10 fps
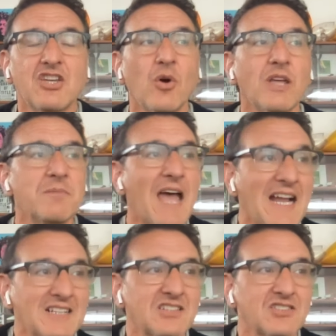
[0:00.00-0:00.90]
going
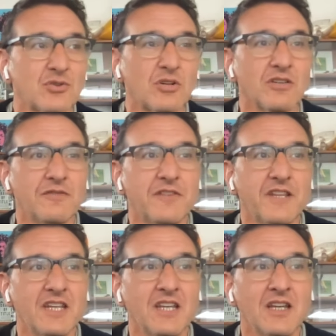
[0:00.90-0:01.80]
back to sort of
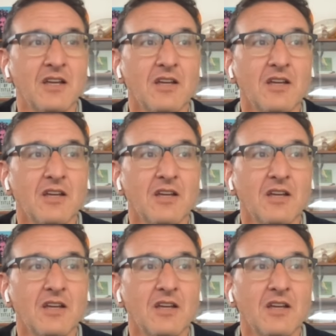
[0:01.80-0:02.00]
the